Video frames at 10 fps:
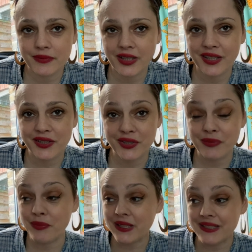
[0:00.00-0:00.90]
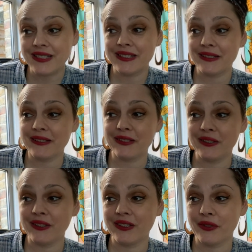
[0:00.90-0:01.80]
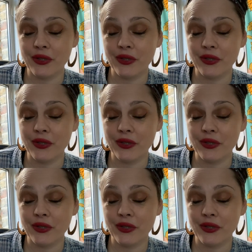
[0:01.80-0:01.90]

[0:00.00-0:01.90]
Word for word: It just means you're